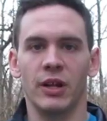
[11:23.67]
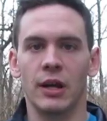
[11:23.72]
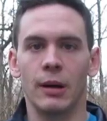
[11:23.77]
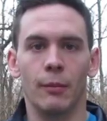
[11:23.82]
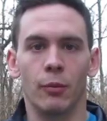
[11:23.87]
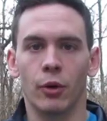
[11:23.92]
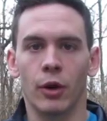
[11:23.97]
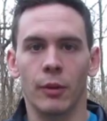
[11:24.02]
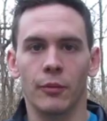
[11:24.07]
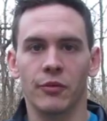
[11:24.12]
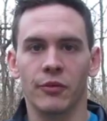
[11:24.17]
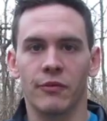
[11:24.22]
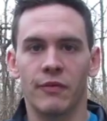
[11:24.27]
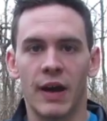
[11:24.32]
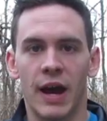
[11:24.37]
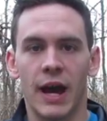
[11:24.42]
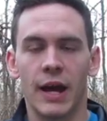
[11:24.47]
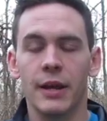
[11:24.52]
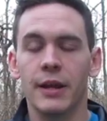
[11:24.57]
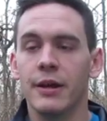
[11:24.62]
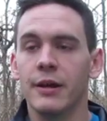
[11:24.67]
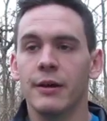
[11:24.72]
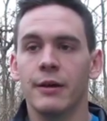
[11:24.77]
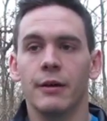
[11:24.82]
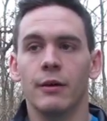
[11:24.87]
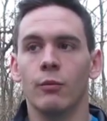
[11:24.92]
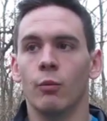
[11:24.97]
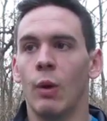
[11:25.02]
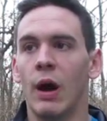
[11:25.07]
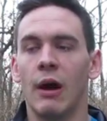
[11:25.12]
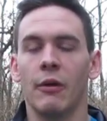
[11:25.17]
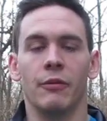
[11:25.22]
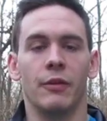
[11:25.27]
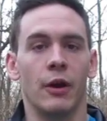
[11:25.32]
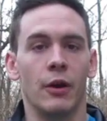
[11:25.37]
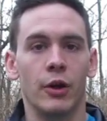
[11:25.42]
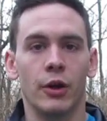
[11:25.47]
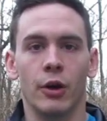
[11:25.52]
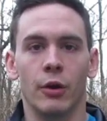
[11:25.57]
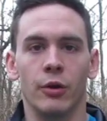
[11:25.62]
a couple grams of fat, wow,
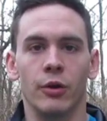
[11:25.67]
there you go.